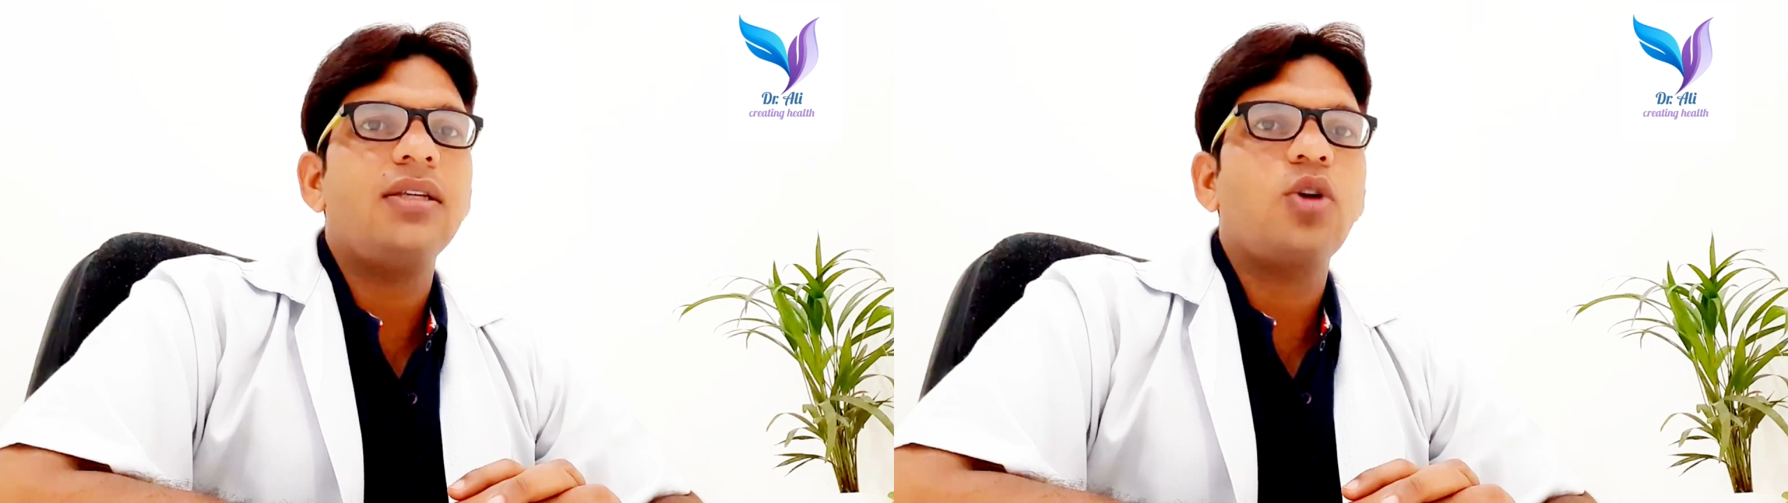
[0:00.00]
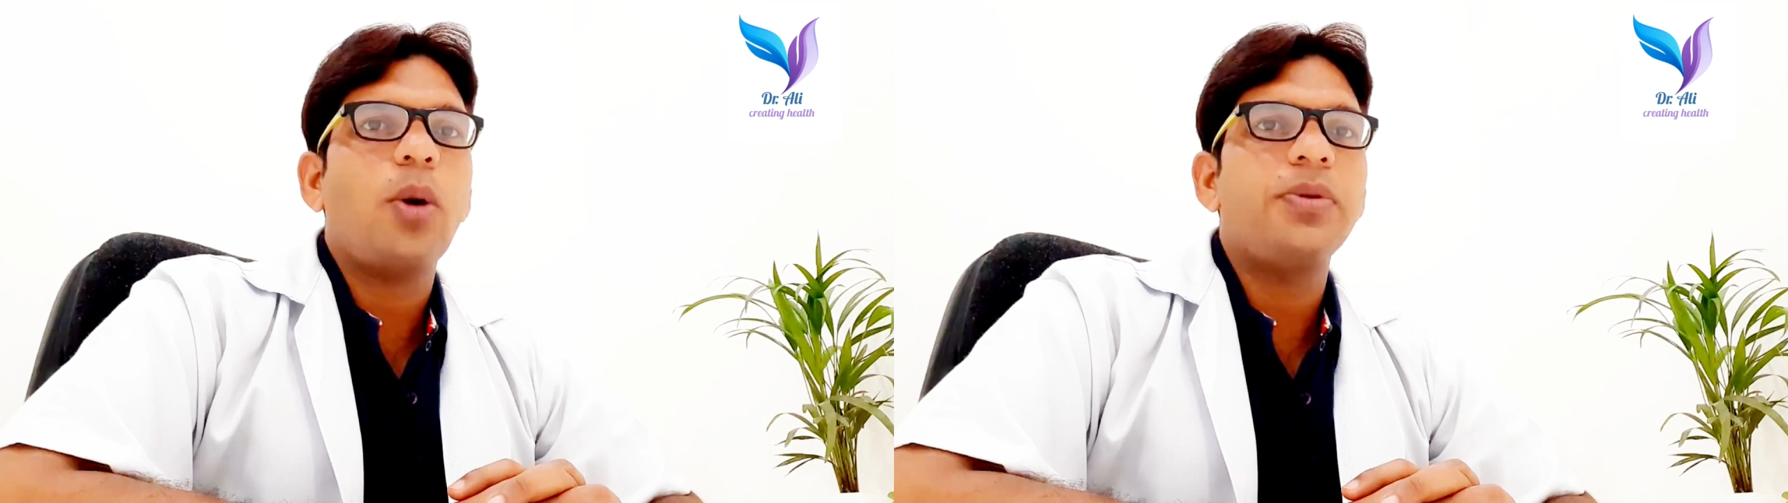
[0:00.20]

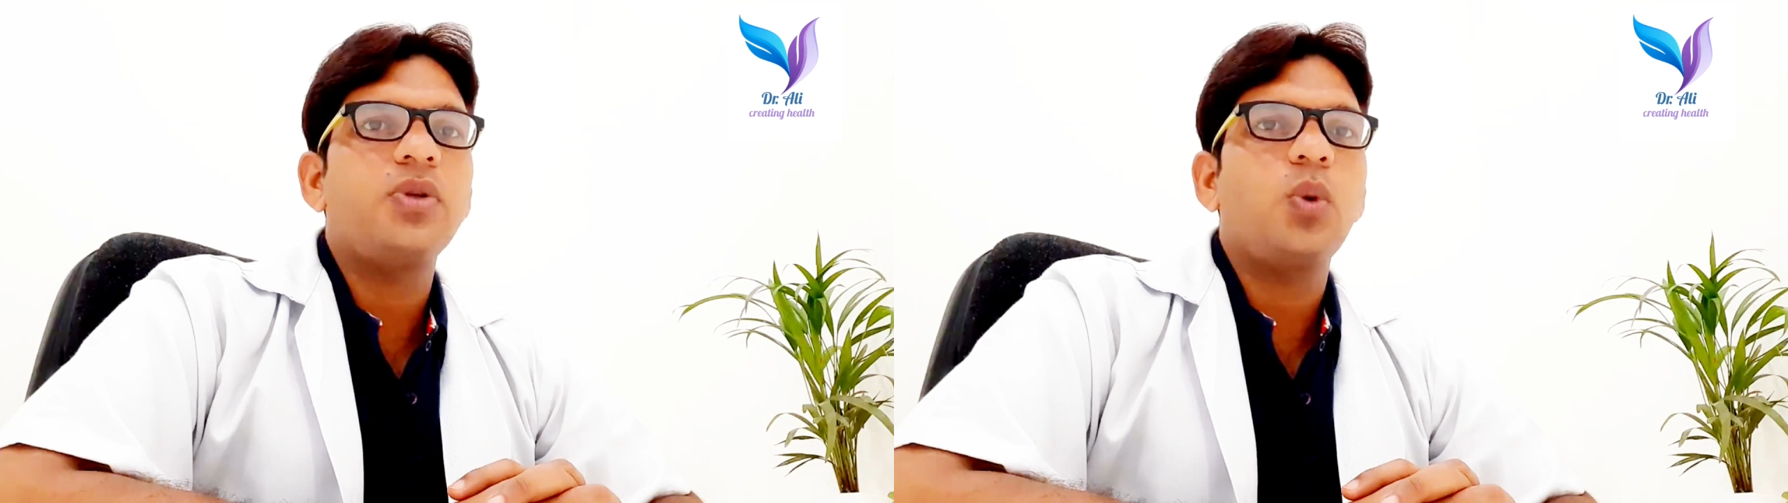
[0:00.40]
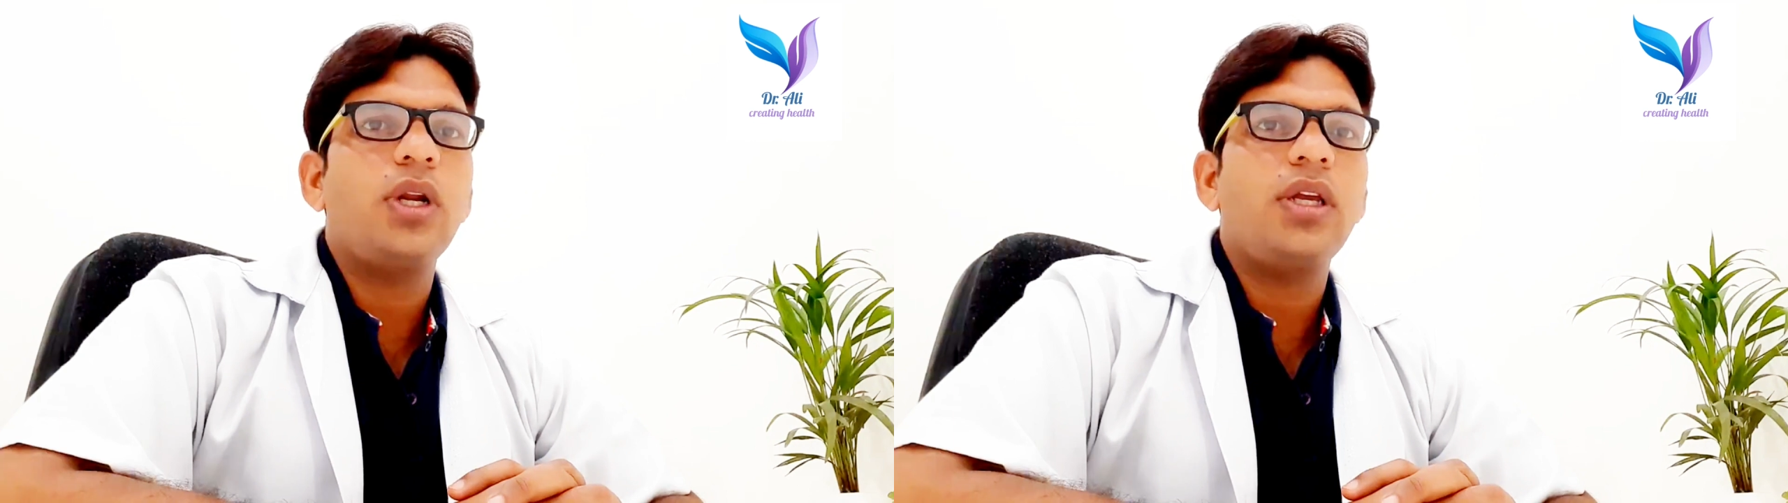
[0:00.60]
stops
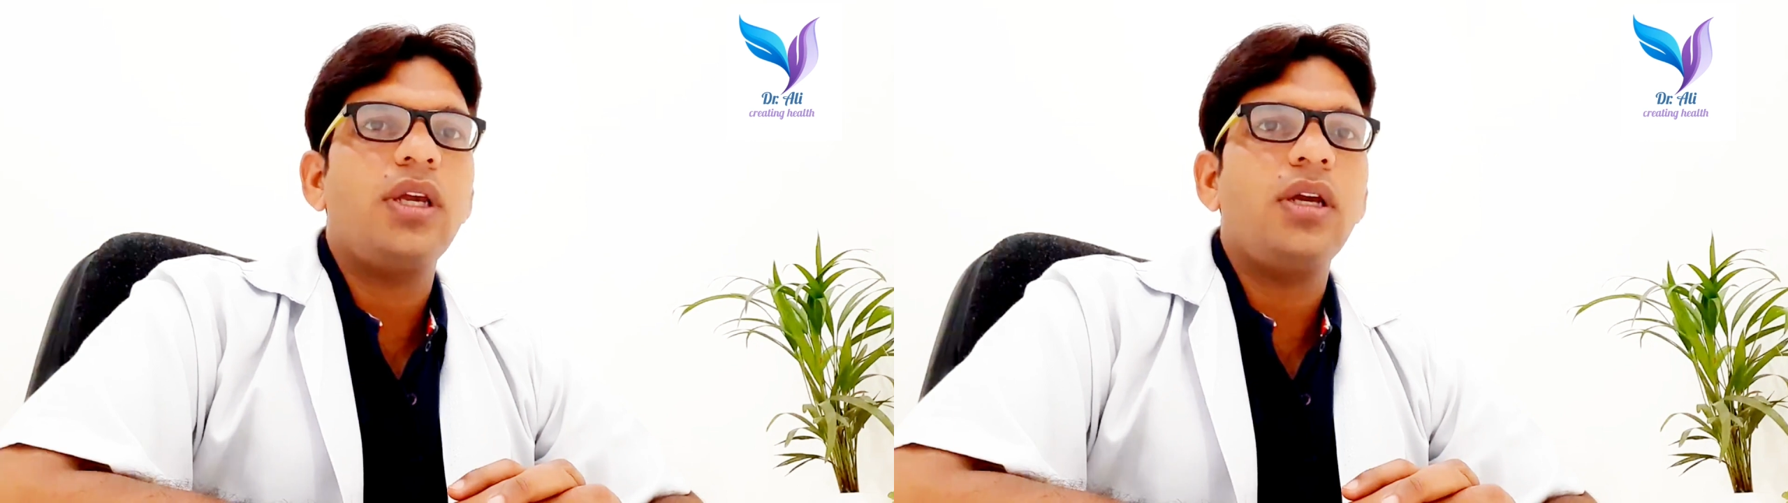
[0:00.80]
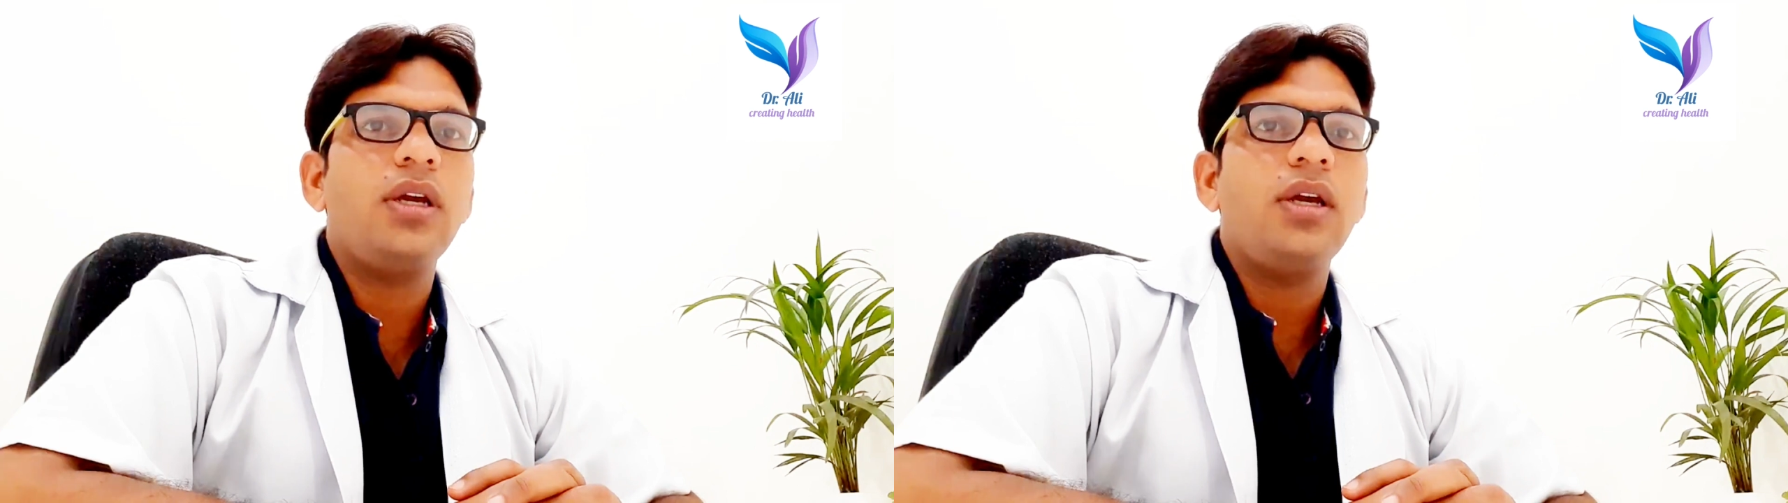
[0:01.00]

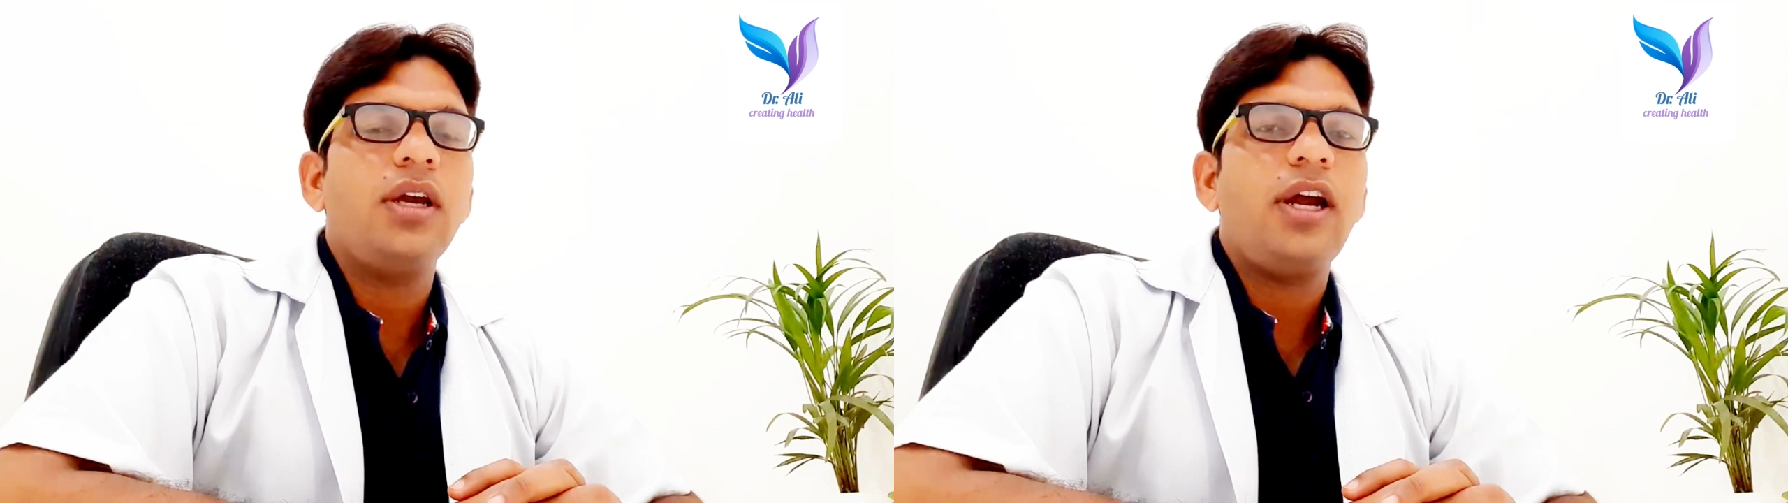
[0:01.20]
working